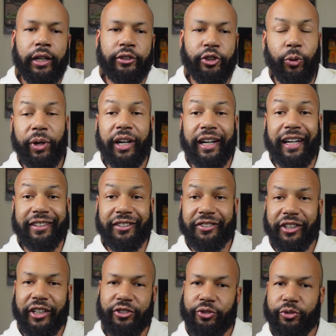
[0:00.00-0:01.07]
So when I got the
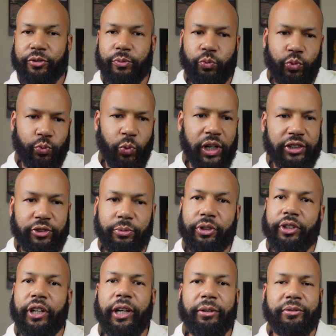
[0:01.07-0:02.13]
chance to watch the
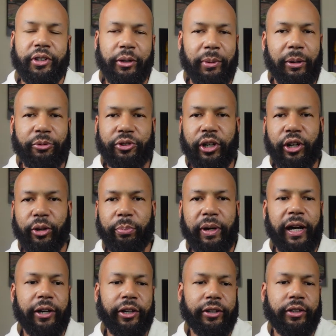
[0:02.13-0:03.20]
Redeem Team, I was all
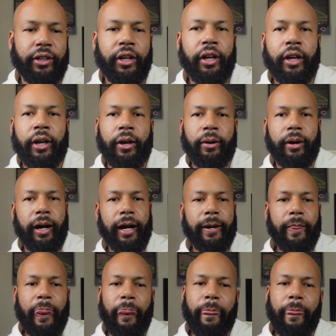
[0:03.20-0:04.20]
about it, right?